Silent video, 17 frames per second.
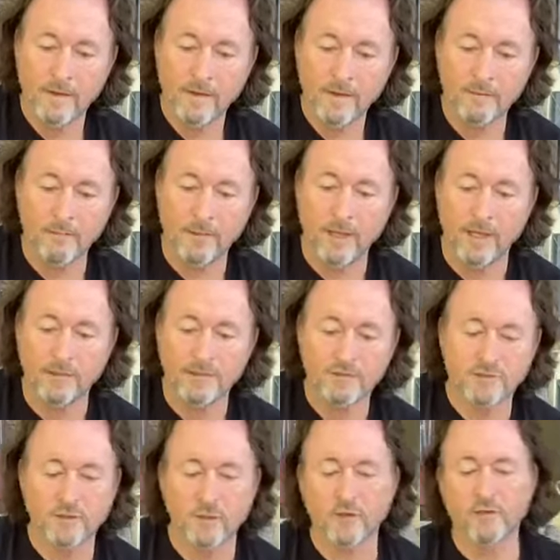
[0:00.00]
Hey,
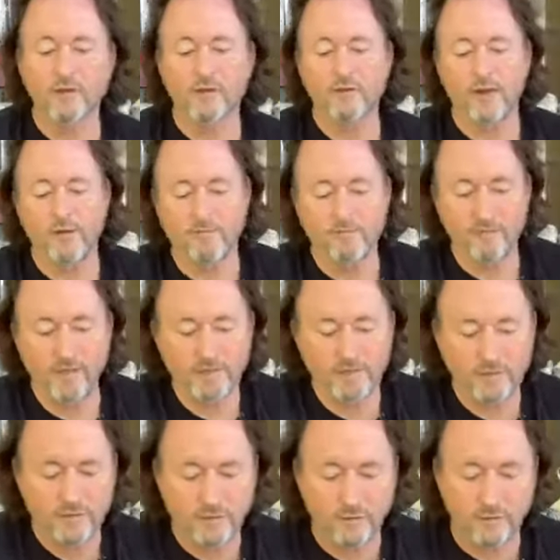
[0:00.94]
pause. Turn it around.
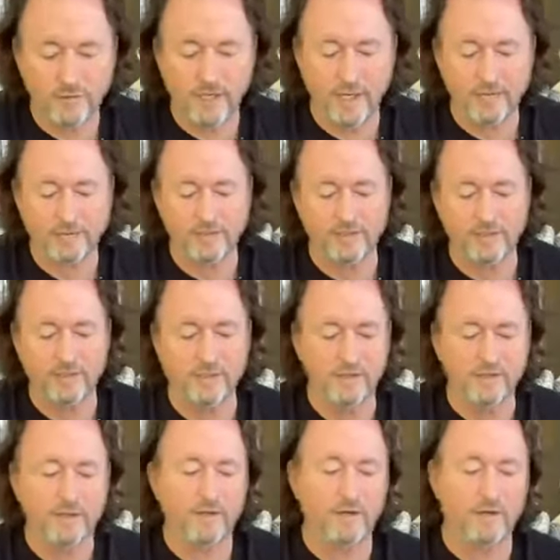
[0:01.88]
Face it so you guys can see
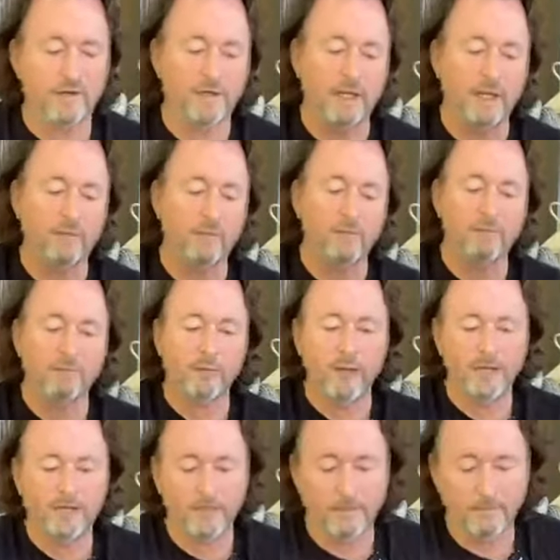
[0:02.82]
this thing on the camera.
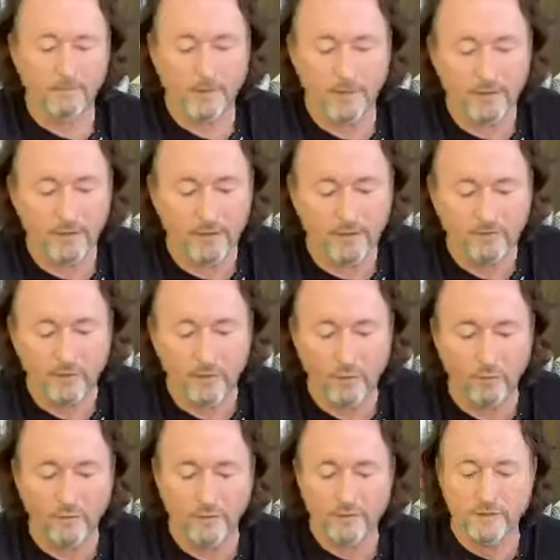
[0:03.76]
Probably get a better look if I
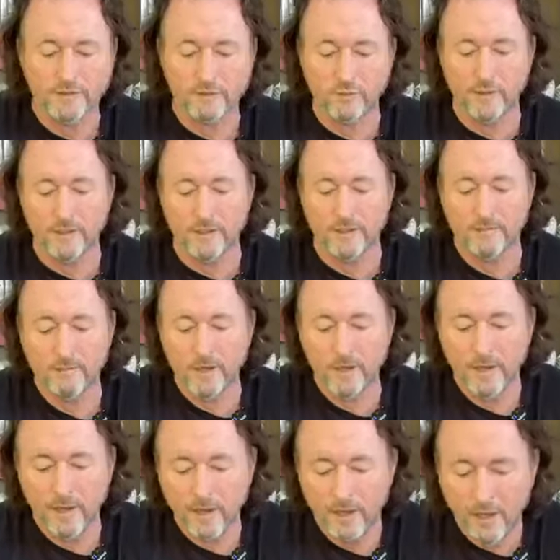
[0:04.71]
hold it this way here.
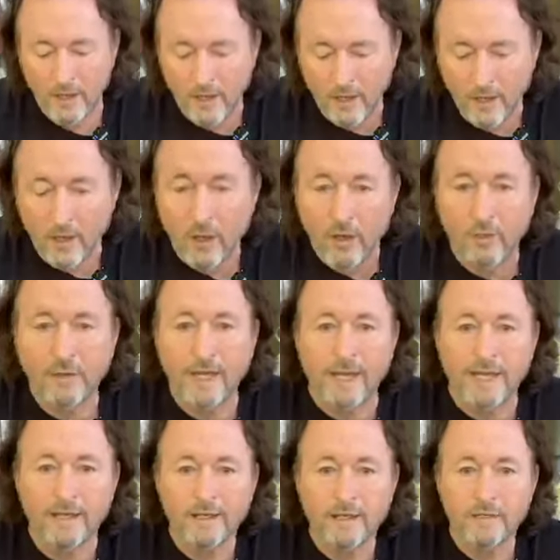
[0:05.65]

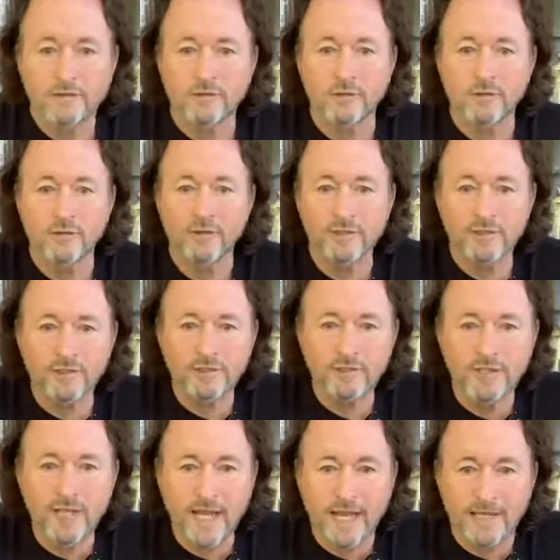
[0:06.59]
Okay, so this
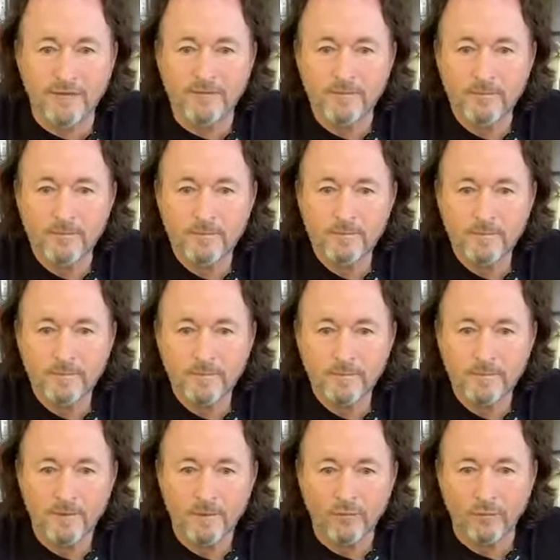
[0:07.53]
is Dave.
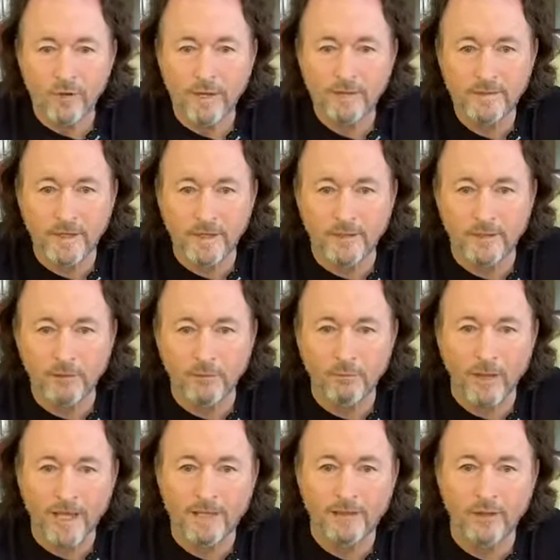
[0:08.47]
Right there, little
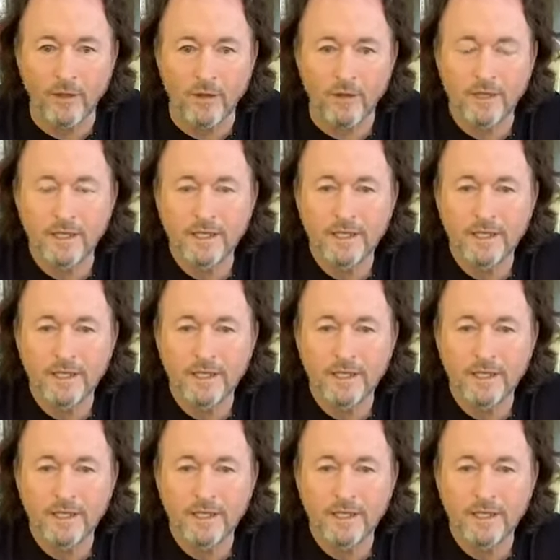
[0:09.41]
black dog.